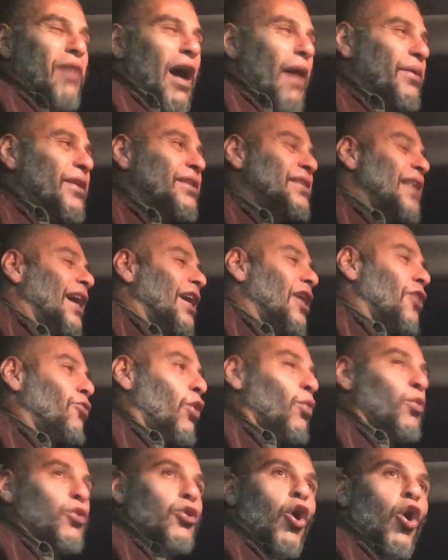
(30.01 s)
probably it's not going to
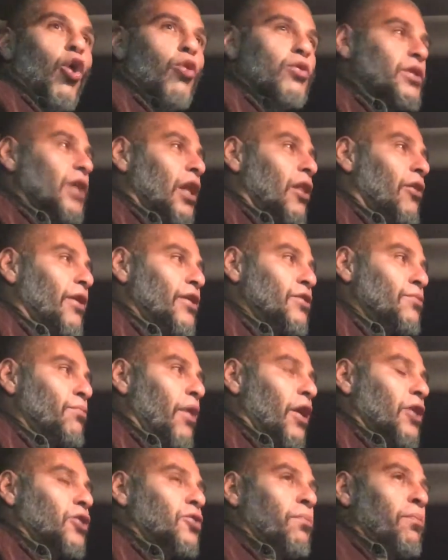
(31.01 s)
work with the wholesaler as
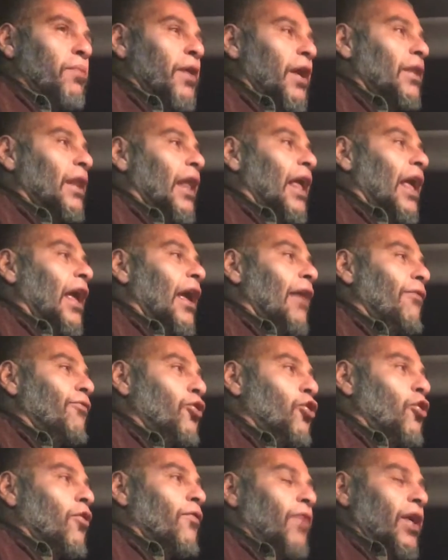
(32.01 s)
much, but if
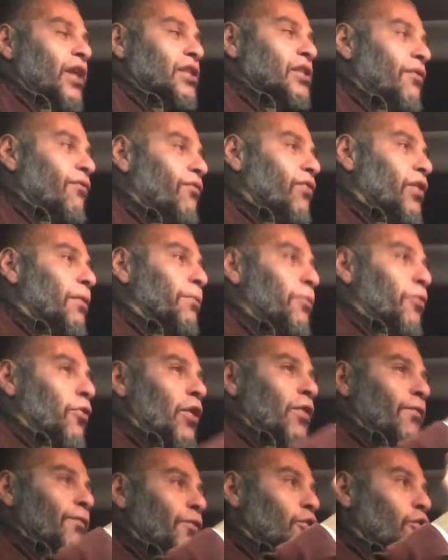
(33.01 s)
you're a fix and
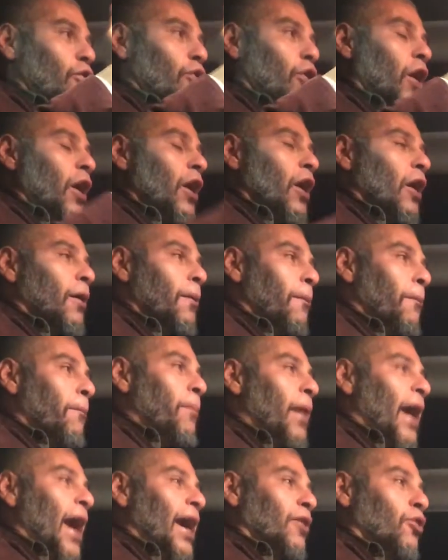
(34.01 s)
flipper, if you're a
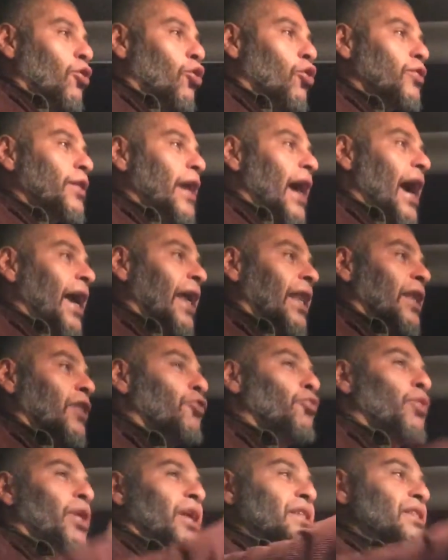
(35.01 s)
buy and hold guy and
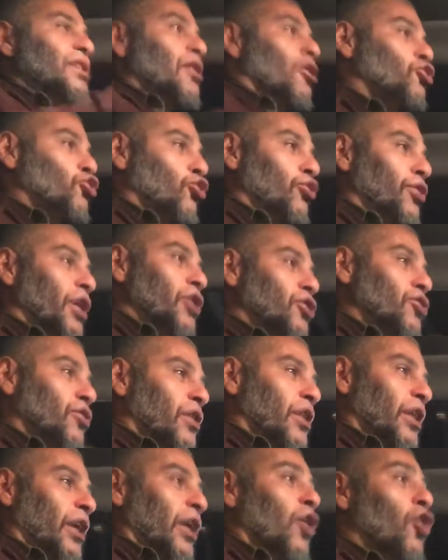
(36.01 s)
you want to sell
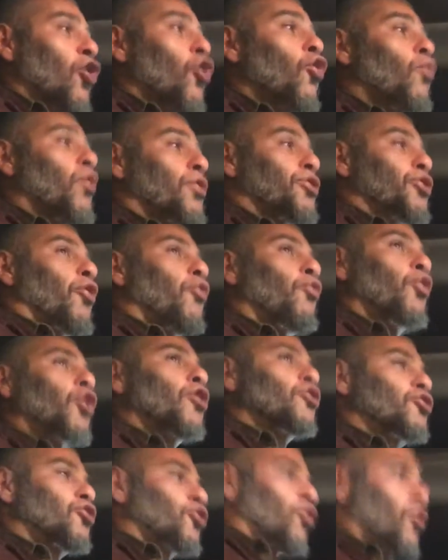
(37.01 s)
traditionally with the
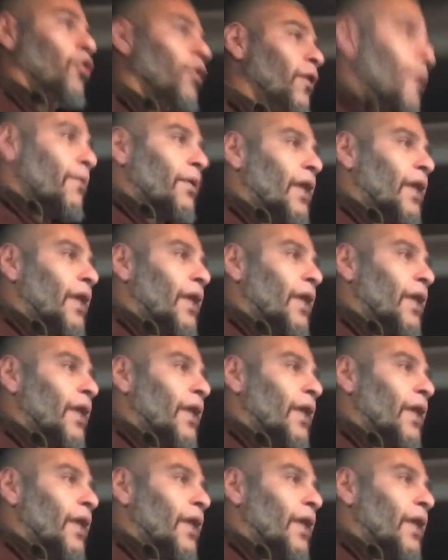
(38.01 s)
realtor,